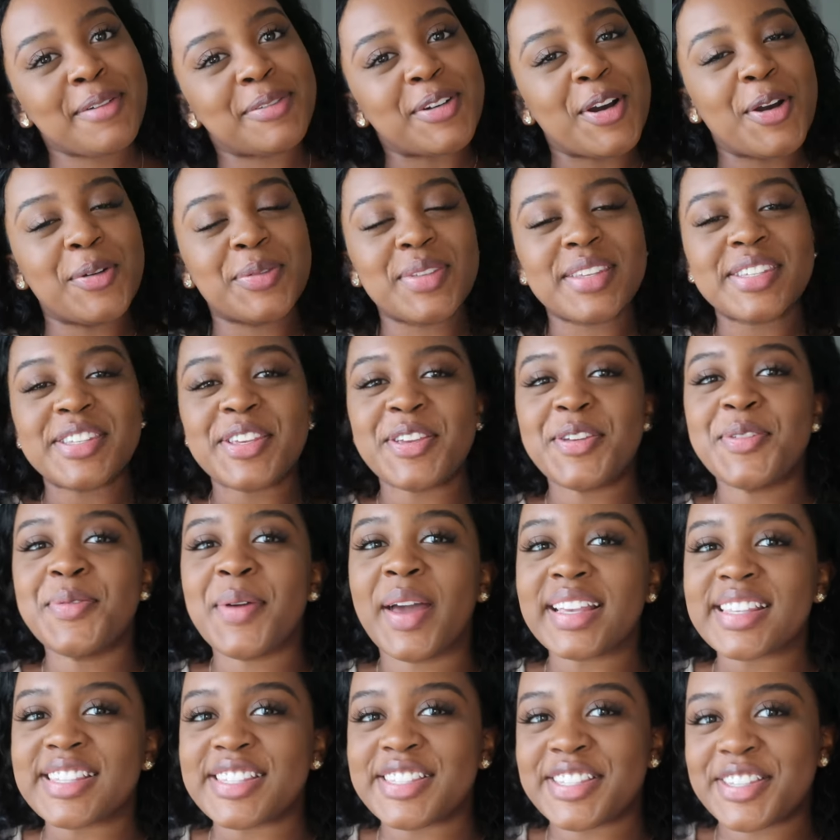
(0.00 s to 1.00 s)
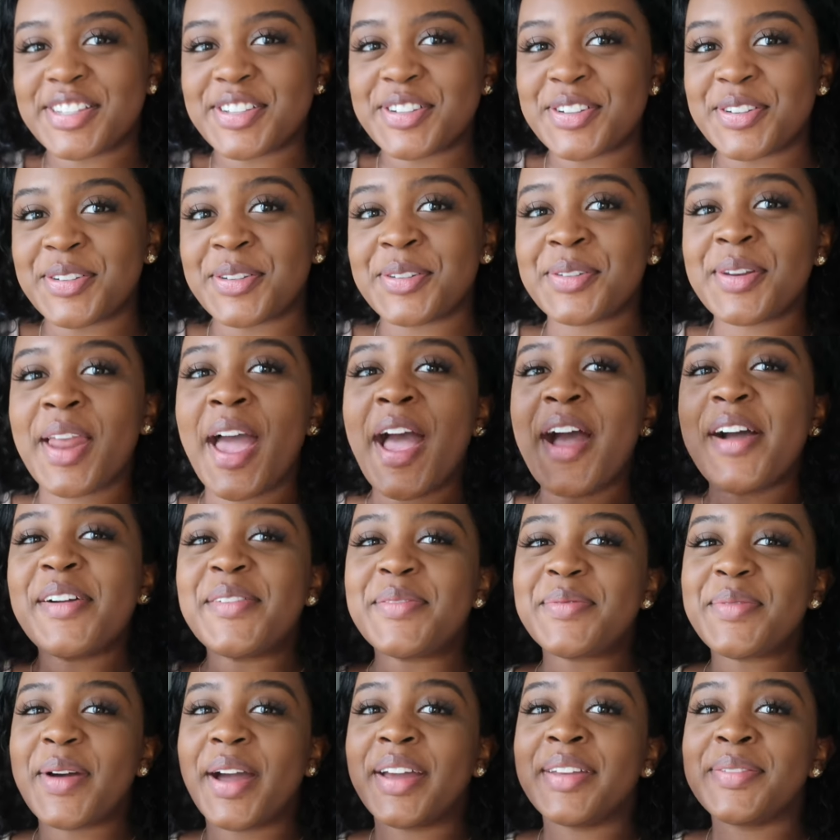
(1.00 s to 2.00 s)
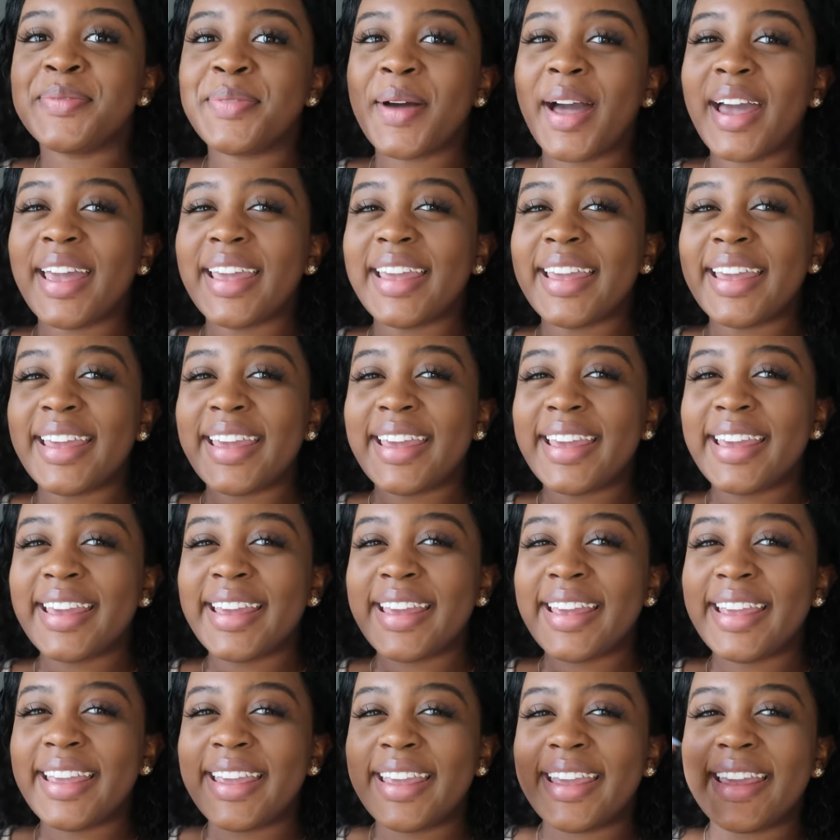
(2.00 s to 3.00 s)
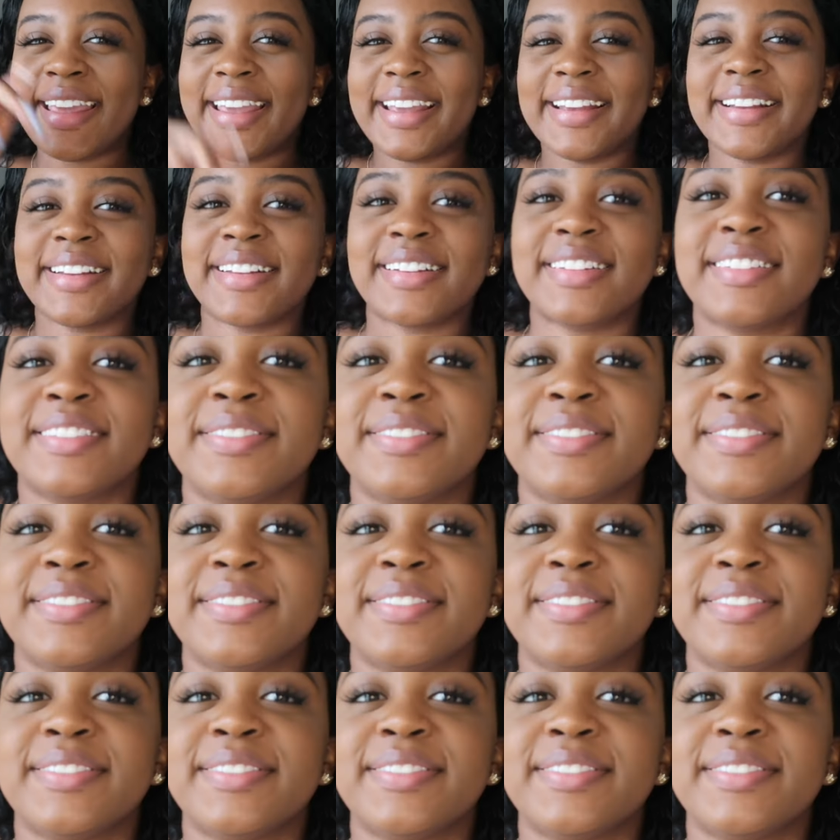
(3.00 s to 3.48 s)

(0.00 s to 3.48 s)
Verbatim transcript: I hope to see you back soon. Bye-bye.